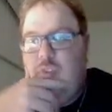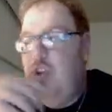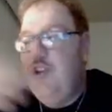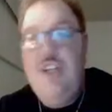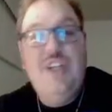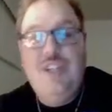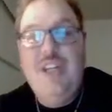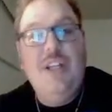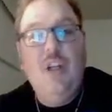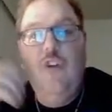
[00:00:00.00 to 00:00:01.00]
She's
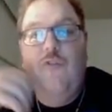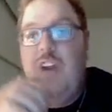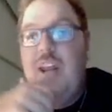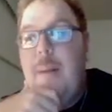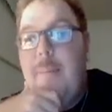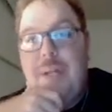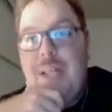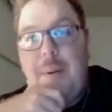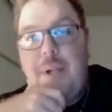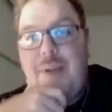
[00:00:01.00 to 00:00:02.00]
seen Luffy, but
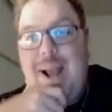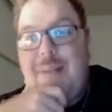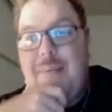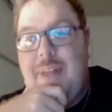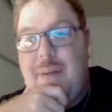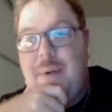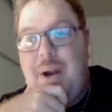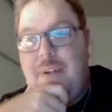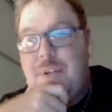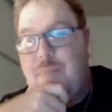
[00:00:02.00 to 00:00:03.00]
never interacted with him prior
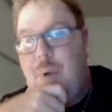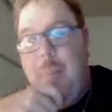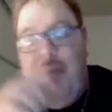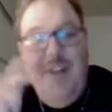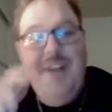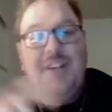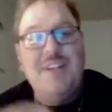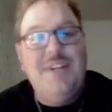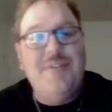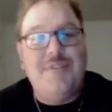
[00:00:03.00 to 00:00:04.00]
to this point. But this is
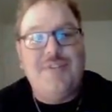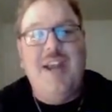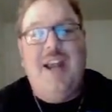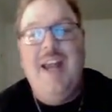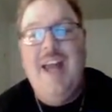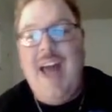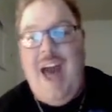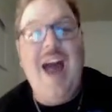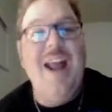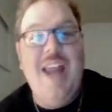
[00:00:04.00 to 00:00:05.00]
interesting.
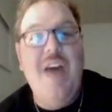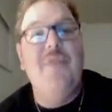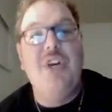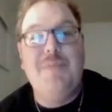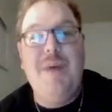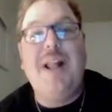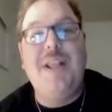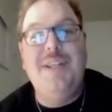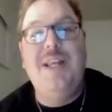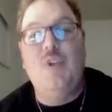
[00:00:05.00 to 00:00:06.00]
I never expect to
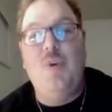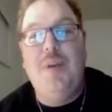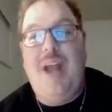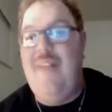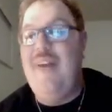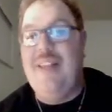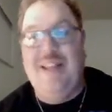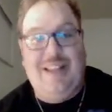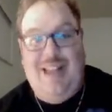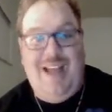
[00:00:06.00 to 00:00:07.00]
see his woman. I think the
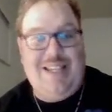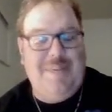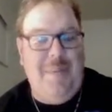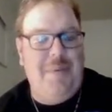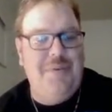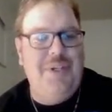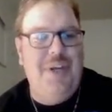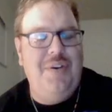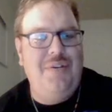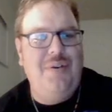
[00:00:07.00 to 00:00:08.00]
last time I ever
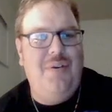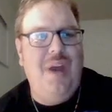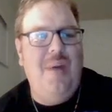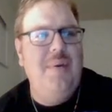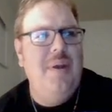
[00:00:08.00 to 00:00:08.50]
seen her showing up,